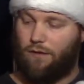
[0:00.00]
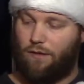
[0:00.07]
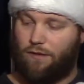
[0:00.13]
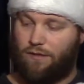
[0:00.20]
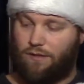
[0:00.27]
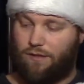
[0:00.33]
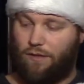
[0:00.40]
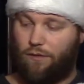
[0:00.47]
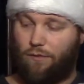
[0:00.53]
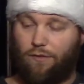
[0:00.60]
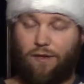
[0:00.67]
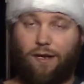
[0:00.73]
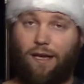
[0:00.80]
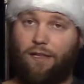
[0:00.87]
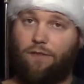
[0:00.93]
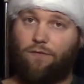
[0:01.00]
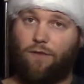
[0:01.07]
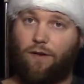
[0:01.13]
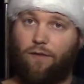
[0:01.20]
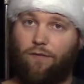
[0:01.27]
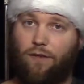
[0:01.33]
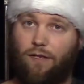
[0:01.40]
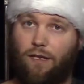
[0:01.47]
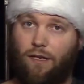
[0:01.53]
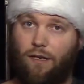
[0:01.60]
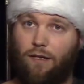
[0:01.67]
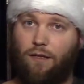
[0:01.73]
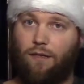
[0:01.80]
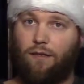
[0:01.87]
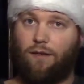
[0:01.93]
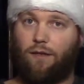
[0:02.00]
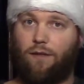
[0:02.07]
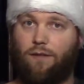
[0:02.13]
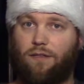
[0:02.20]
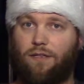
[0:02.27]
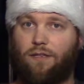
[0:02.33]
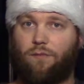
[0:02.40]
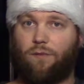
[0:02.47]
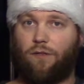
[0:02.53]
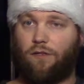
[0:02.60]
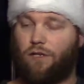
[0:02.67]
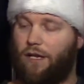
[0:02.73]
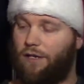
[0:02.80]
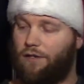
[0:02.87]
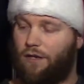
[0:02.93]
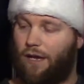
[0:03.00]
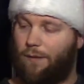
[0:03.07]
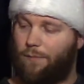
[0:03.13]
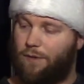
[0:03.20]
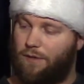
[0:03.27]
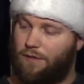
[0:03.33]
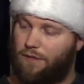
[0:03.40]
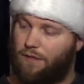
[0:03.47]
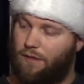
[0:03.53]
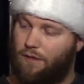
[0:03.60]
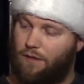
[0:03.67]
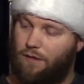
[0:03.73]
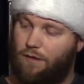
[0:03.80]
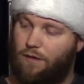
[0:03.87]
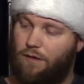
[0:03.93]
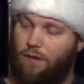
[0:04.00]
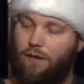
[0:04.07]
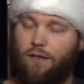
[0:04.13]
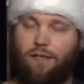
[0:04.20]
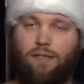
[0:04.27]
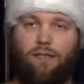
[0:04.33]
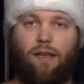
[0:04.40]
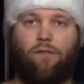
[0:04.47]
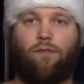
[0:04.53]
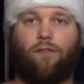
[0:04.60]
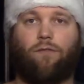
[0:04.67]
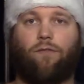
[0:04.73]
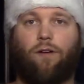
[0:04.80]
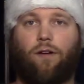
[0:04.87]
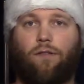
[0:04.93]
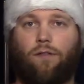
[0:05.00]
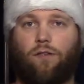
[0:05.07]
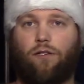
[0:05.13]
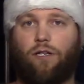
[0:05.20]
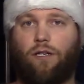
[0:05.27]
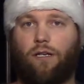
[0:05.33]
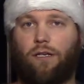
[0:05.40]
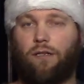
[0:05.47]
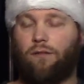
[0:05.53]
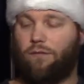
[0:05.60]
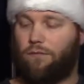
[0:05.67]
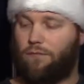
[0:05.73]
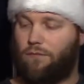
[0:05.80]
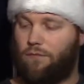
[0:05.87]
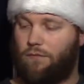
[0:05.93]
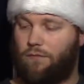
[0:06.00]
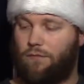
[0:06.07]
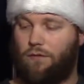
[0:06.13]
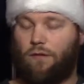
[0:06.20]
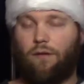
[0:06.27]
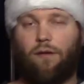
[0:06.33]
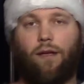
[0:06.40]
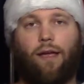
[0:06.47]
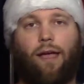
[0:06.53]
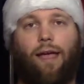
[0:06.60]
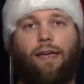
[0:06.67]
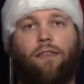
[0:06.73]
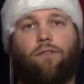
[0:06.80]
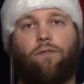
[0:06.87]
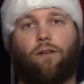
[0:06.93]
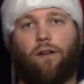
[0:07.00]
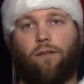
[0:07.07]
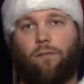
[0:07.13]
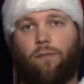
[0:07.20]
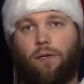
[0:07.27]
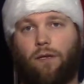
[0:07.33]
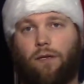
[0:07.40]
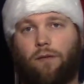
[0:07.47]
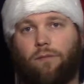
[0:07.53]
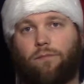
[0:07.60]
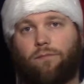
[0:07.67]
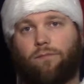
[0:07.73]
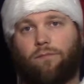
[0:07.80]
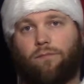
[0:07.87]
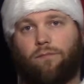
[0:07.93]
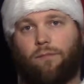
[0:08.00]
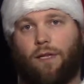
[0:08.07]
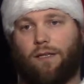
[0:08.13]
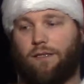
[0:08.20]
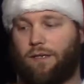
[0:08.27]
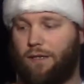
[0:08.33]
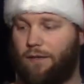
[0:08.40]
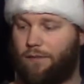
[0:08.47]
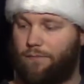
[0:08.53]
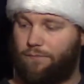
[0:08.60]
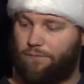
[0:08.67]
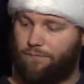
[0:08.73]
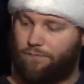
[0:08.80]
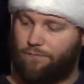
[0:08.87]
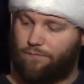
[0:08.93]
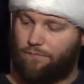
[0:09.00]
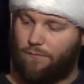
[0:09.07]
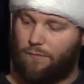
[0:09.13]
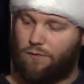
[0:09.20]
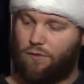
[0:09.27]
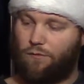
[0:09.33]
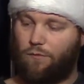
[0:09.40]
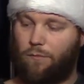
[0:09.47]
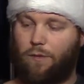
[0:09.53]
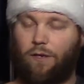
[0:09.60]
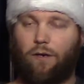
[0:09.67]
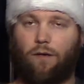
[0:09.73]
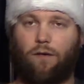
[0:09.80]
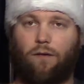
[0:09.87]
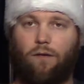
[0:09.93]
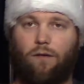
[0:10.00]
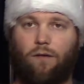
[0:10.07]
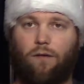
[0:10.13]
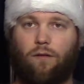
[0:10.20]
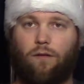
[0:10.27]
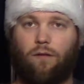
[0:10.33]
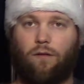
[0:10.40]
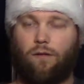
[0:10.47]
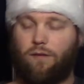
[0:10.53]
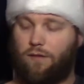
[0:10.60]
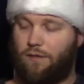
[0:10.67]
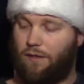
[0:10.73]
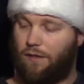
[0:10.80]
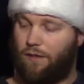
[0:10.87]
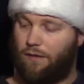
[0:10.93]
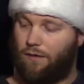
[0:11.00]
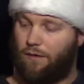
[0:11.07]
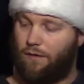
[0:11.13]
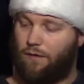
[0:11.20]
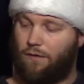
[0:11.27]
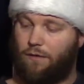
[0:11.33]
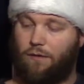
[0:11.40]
still the 9th fret of the D. Now this is where the change happens. 7th fret of the G, 8th fret of the B. That's it. So from here to here.